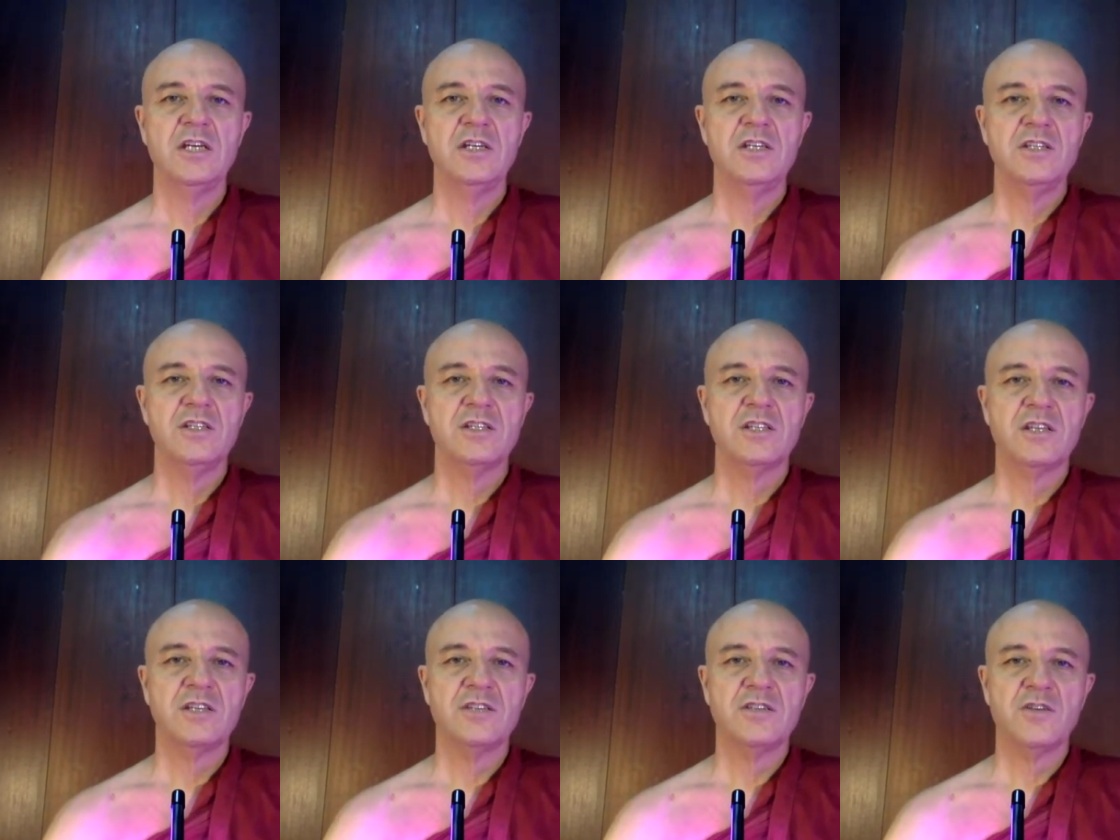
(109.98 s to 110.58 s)

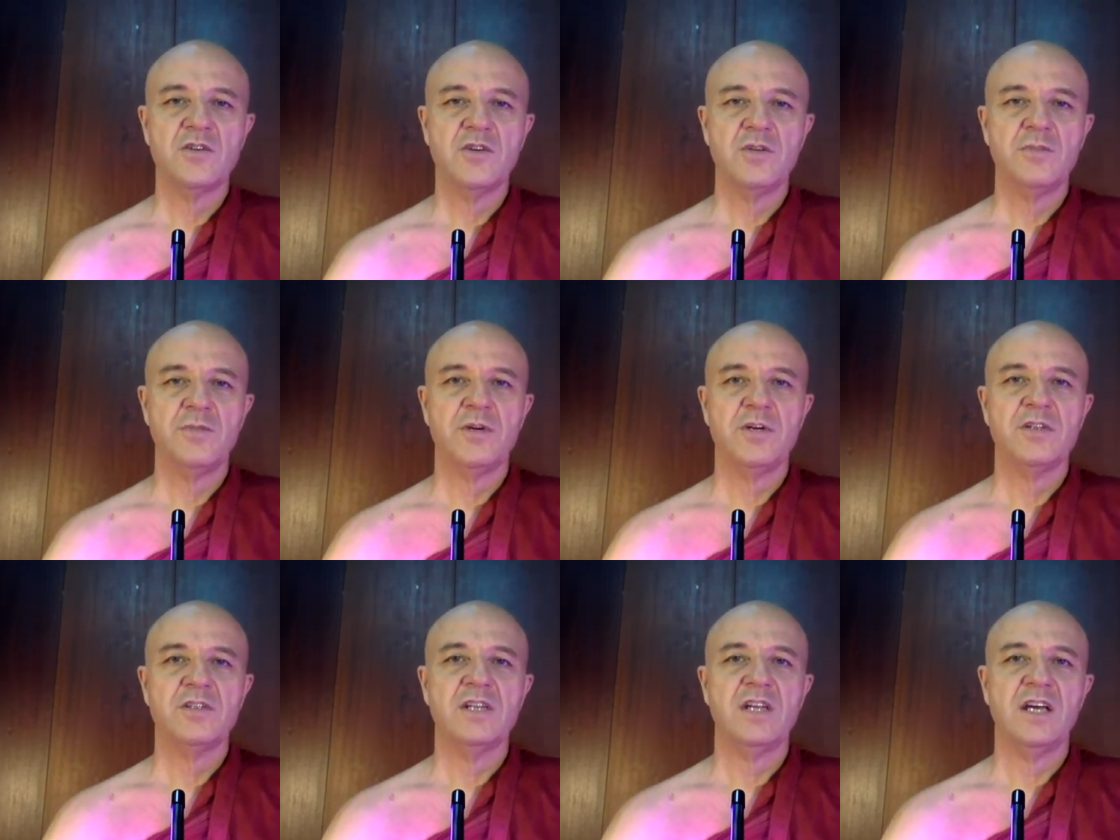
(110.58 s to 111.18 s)
Schizoid
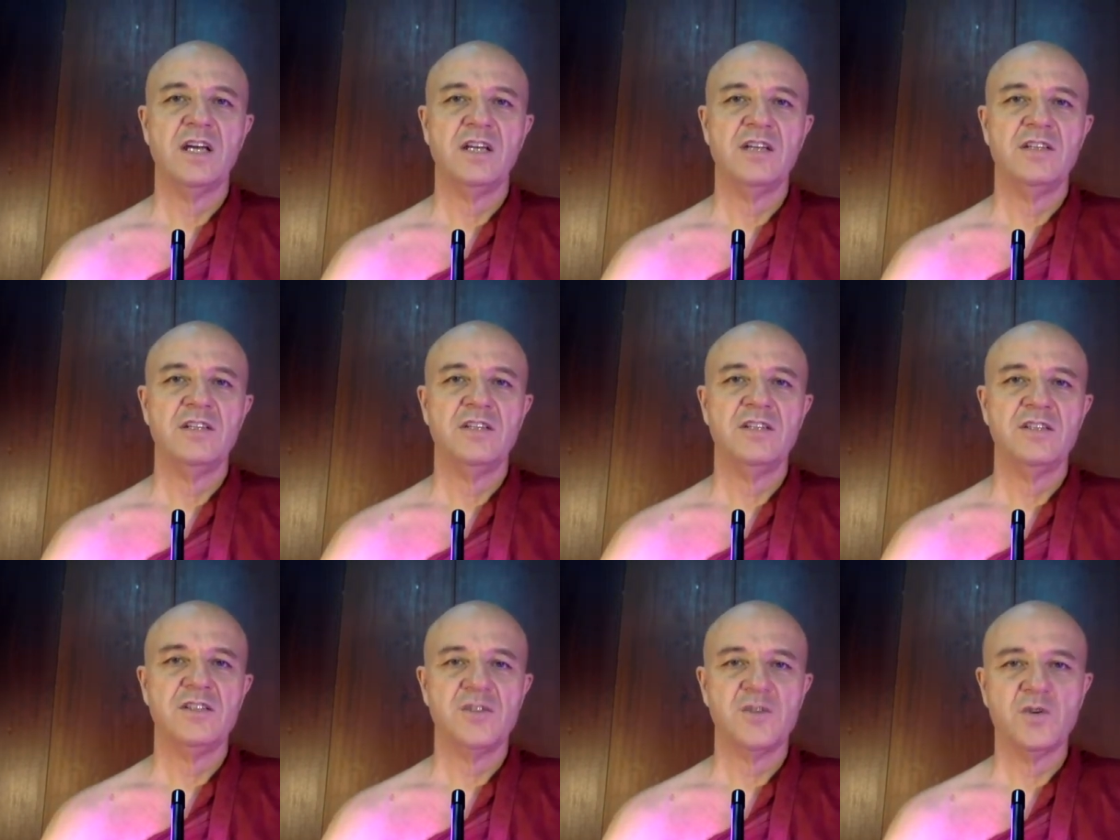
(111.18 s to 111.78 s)
personality
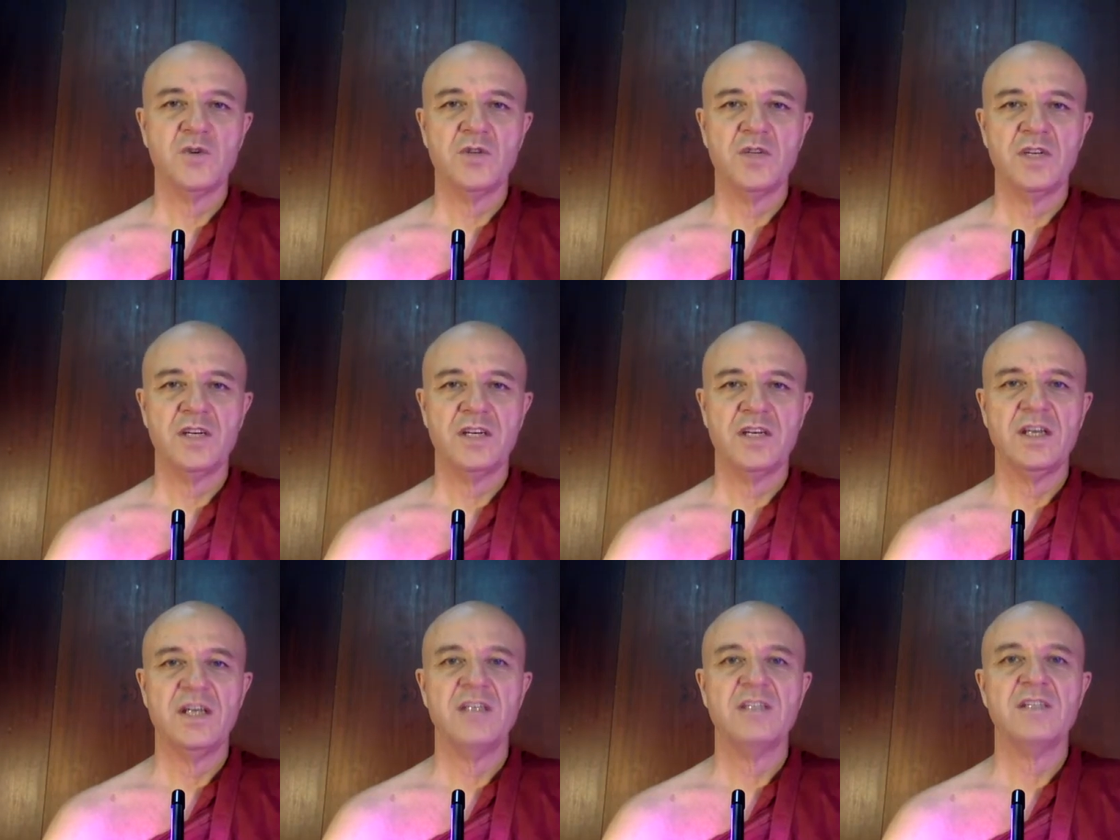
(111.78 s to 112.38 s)

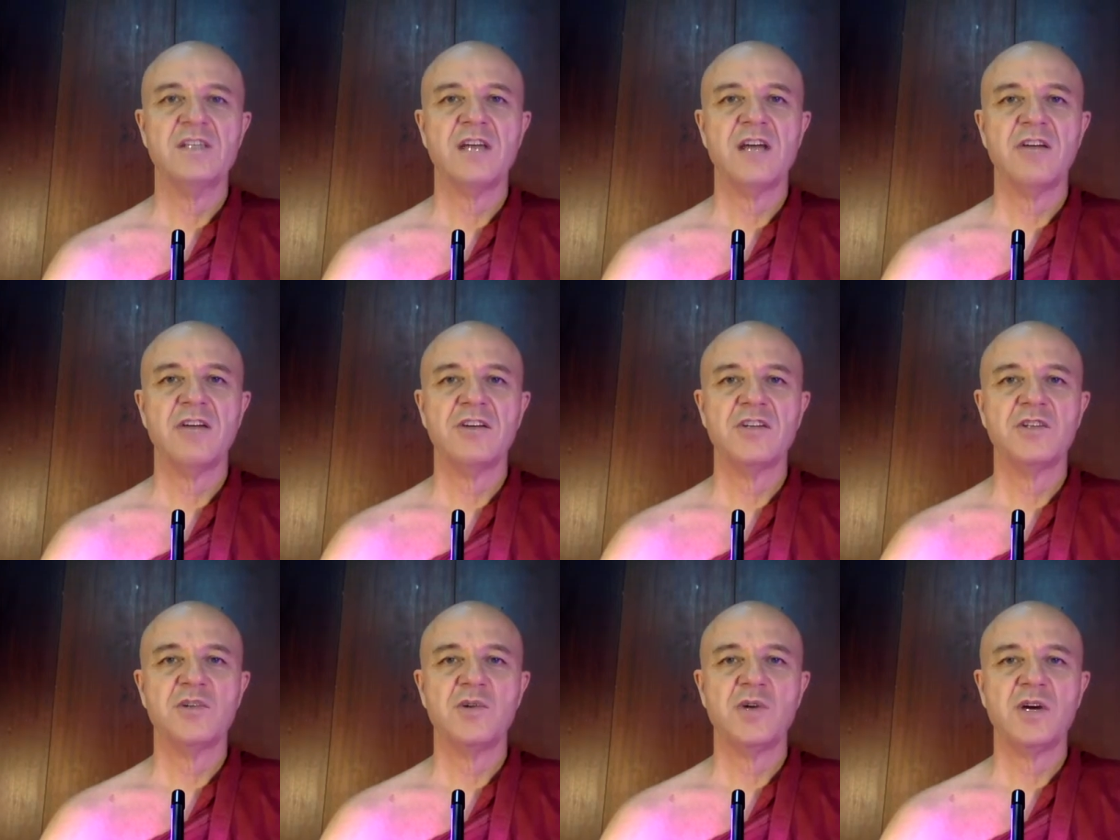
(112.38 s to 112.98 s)
disorder is
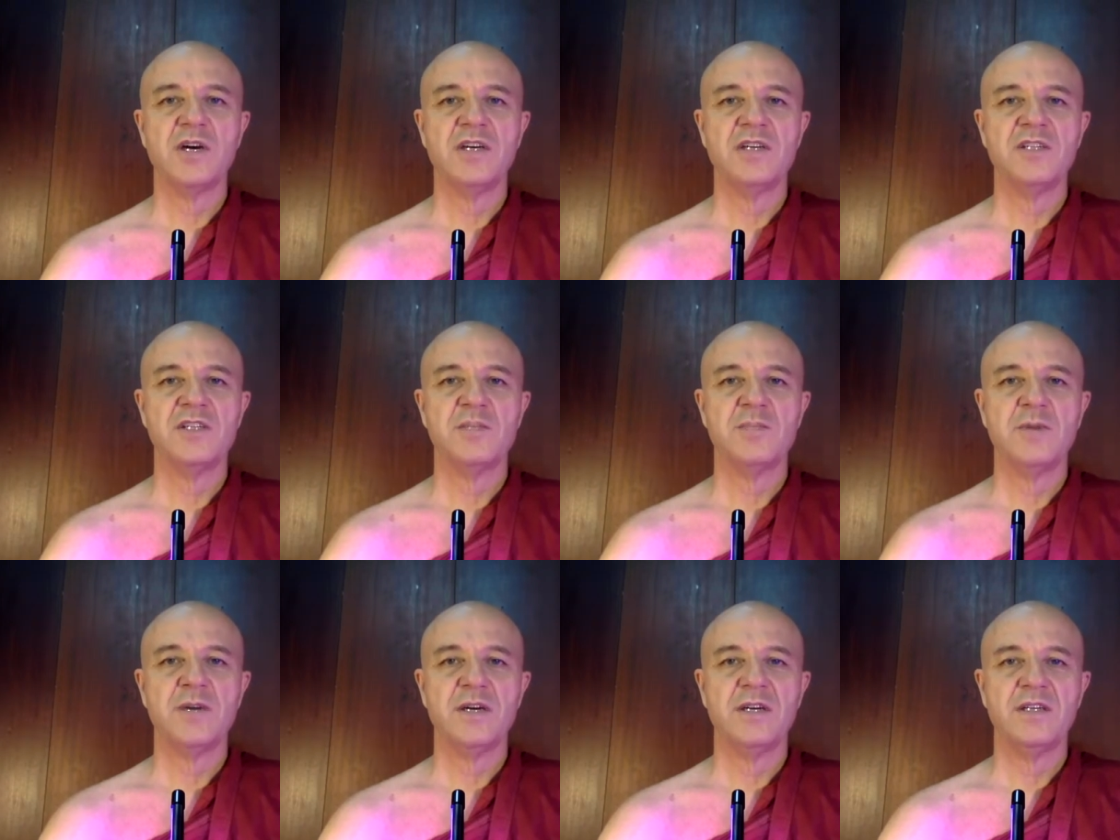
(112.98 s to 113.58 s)

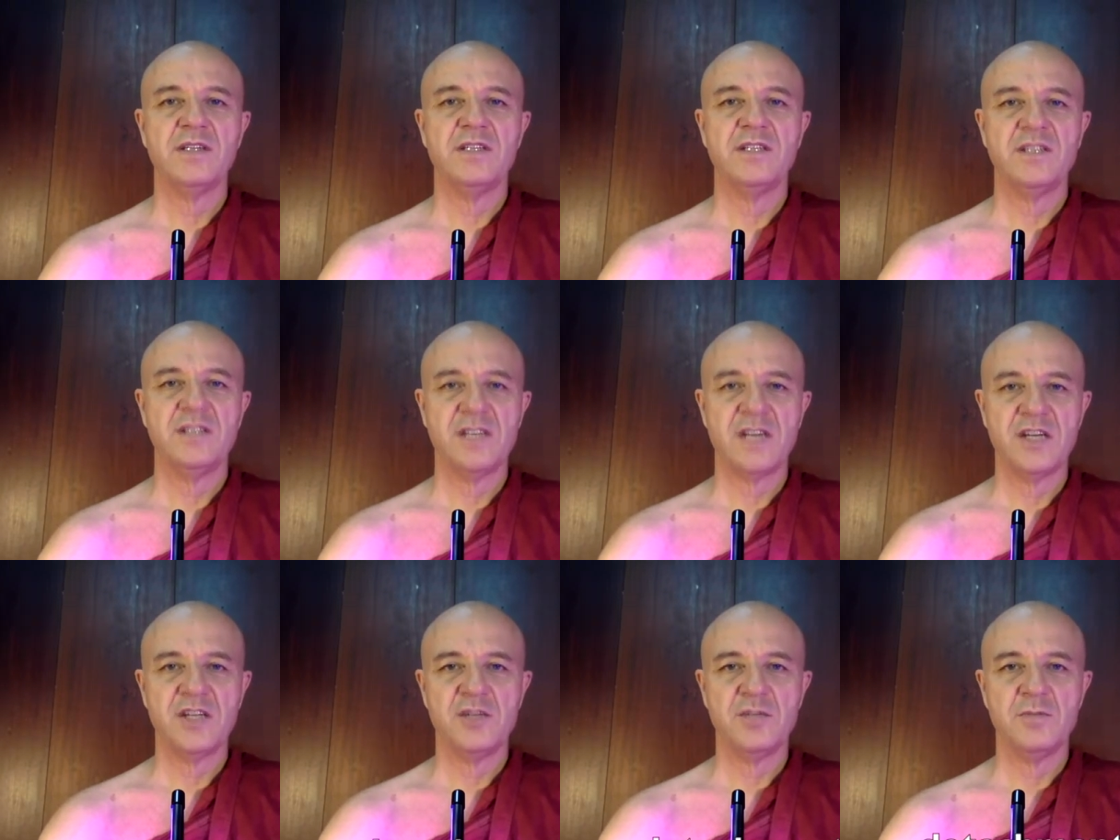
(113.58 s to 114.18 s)
characterized by
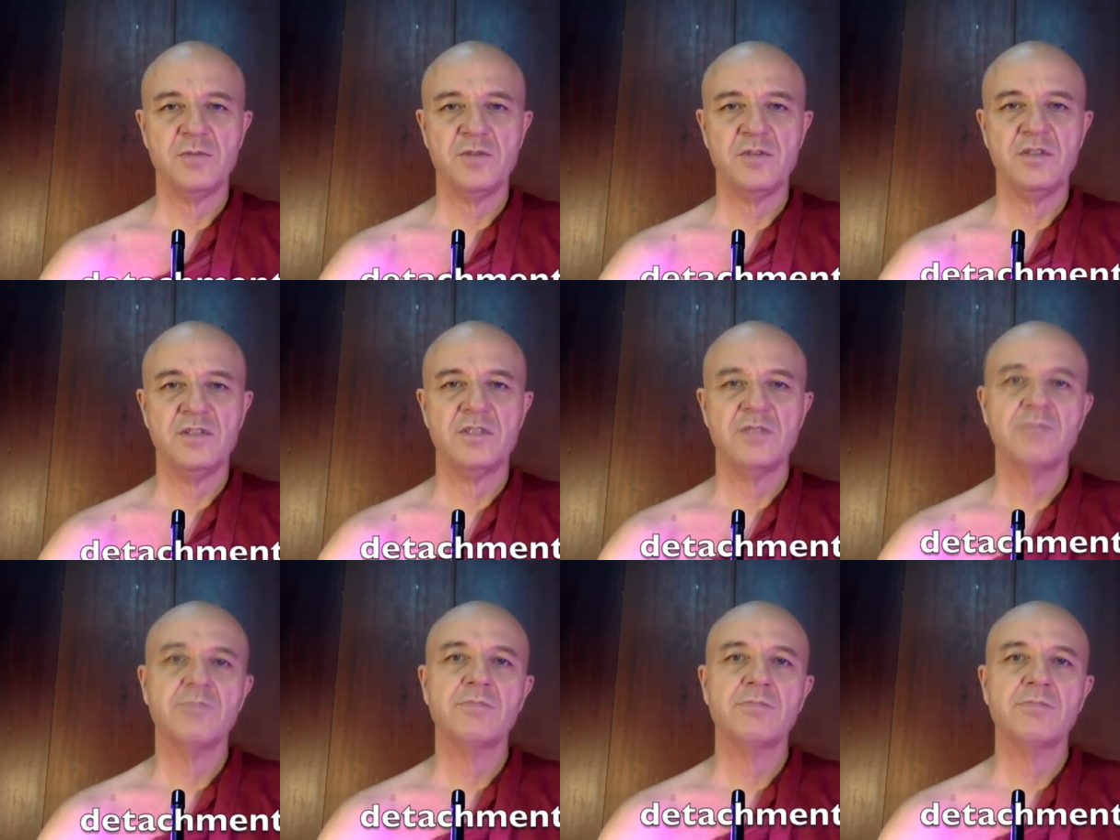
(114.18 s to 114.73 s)
detachment